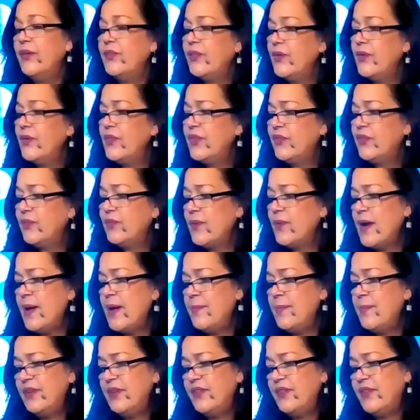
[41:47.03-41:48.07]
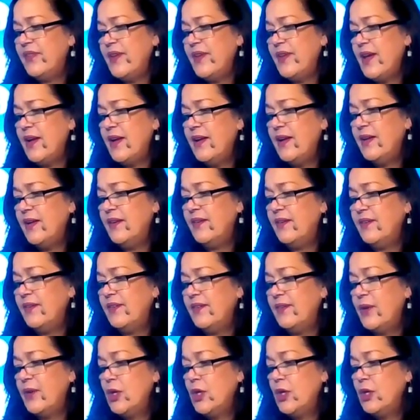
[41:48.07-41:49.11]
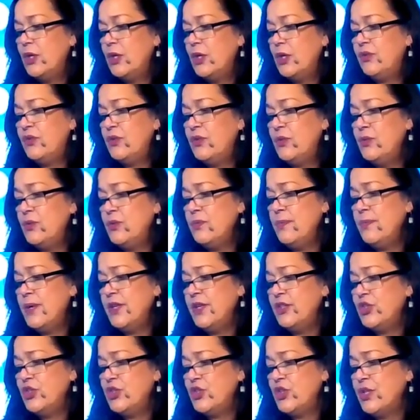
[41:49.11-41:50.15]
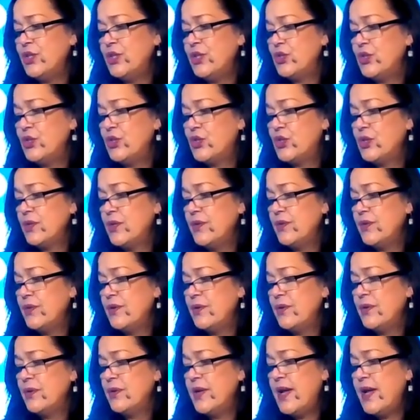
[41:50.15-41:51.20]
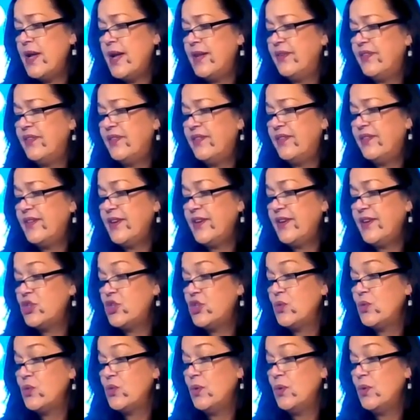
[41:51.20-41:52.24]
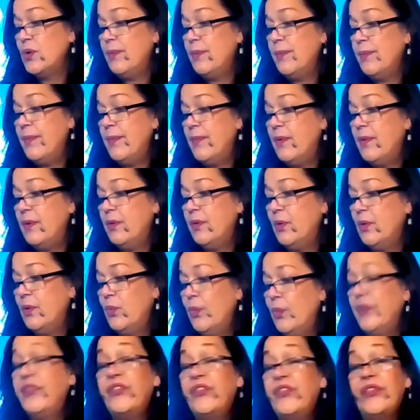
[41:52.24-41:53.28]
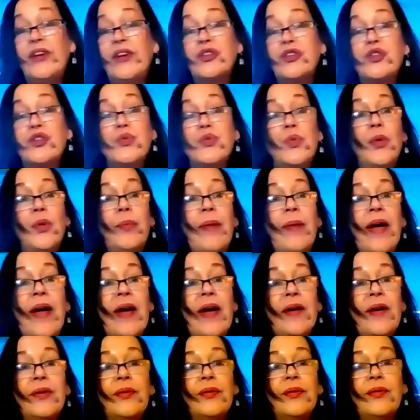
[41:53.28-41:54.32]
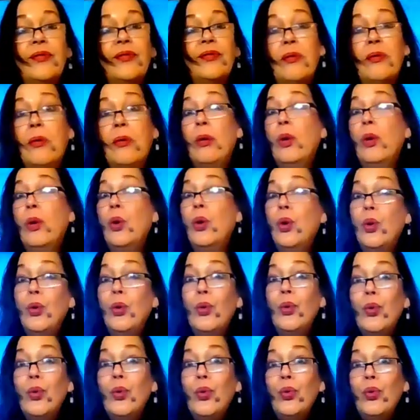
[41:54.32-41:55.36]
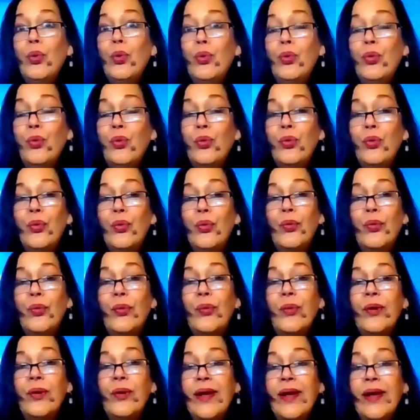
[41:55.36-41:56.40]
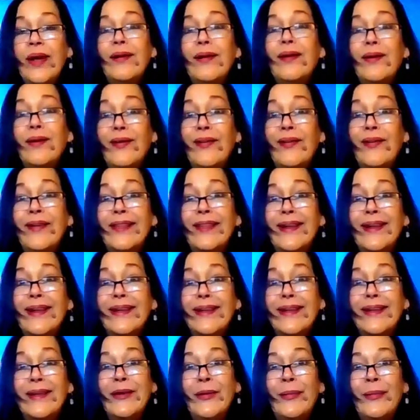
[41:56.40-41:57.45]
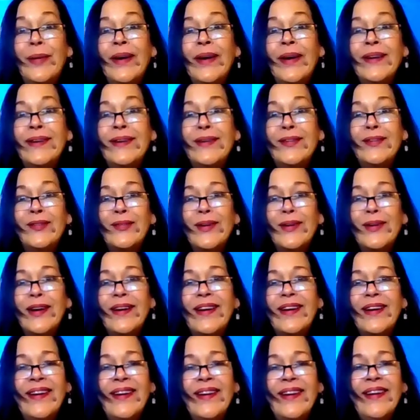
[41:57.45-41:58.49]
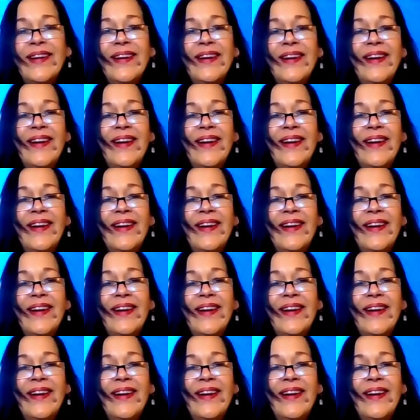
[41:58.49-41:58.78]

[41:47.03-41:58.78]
So this rabbit says, too much concern and sexual matters. Ooh, getting it on like little bunnies, right?